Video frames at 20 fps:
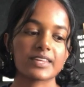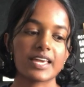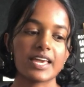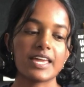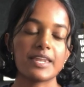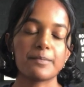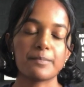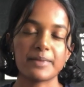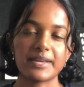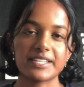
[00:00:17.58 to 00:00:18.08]

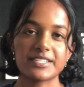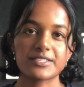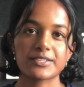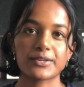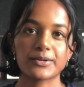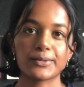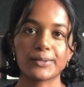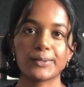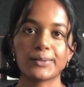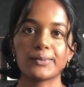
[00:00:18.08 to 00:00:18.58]
in med
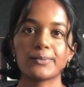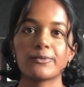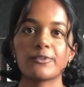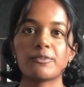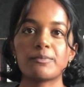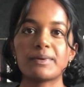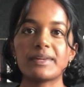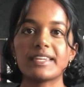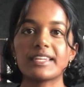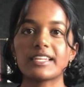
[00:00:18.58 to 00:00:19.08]
school,
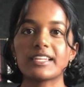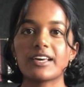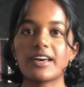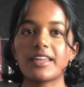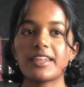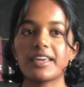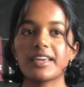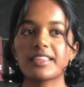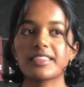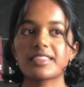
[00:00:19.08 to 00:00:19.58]
we've been
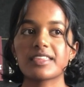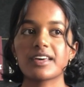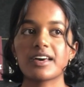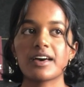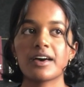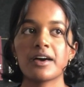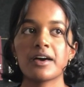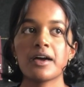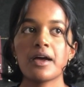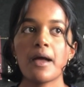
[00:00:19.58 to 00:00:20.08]
learning
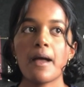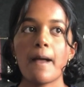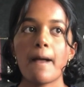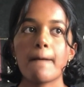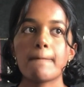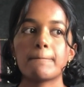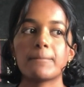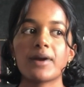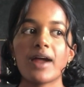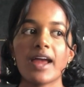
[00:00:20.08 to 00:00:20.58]
the
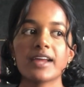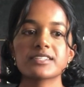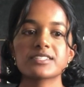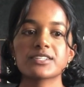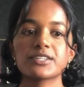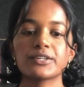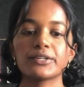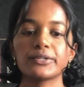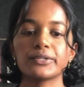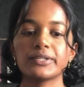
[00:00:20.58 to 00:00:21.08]

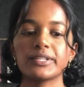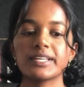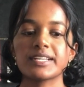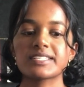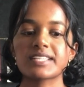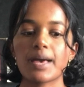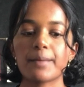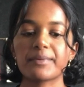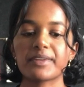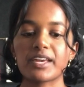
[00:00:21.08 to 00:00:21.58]
practical
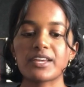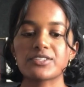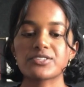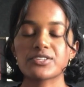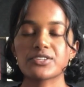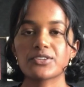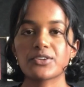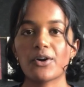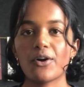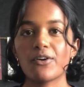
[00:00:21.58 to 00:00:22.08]

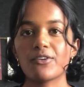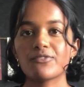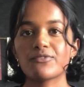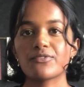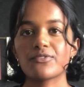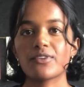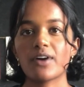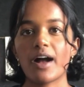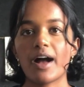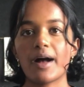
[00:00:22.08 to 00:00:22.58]
examination of
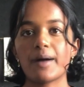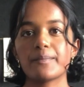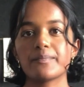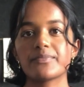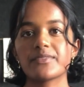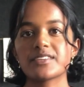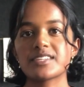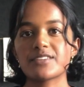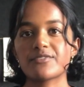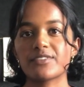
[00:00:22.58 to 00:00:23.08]

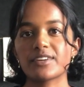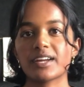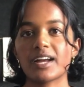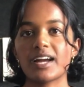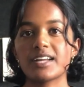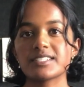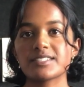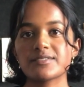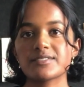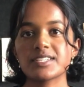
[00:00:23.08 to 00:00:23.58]
the different
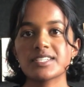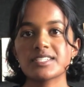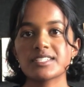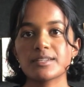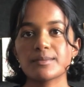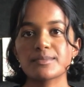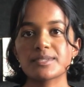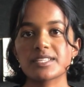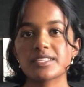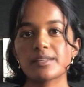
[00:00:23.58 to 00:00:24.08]
kinds of
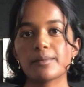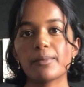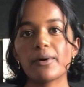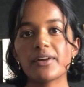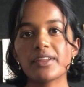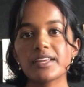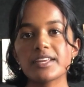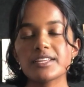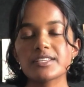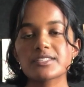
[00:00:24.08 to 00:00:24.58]
systems in the
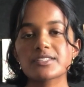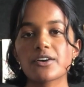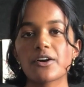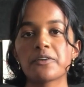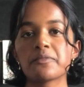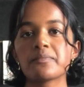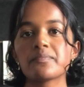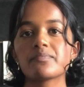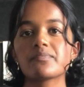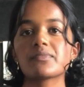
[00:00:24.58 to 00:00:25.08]
body. So
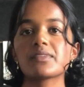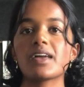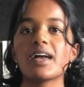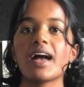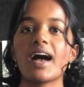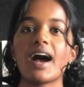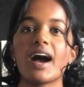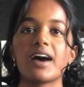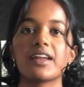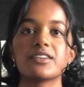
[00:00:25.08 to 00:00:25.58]

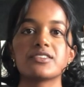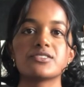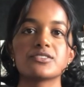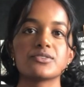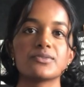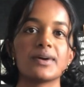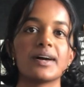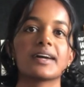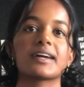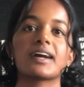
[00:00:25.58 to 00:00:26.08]
how to
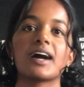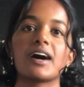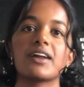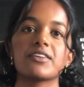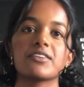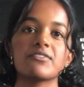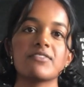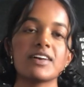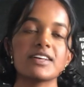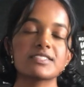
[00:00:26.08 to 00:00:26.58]
do a
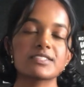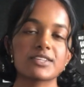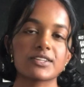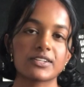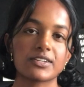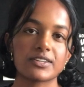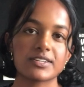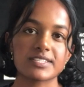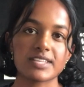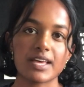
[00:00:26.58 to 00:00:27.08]

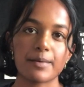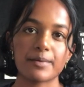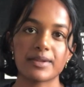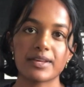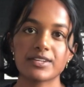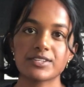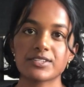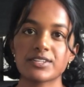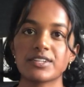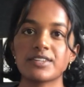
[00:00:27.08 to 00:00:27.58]
cardiovascular
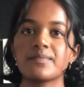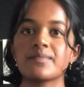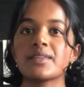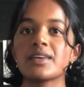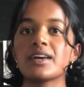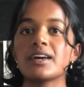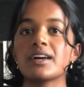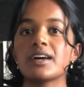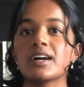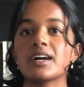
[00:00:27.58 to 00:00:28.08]
examination,
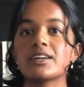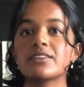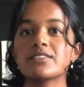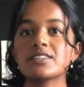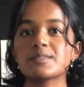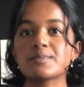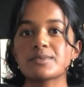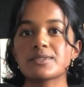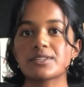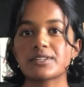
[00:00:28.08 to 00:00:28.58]
a
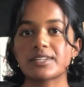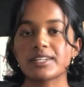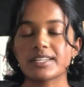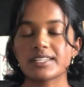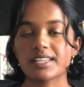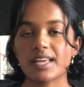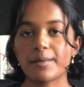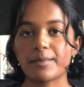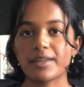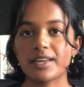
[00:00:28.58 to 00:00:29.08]
respiratory
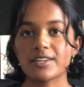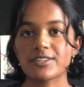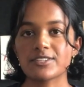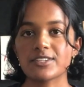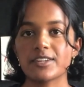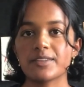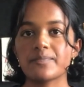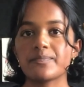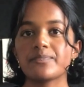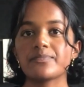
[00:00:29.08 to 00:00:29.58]

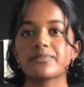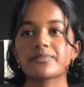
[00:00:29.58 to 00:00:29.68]
examination.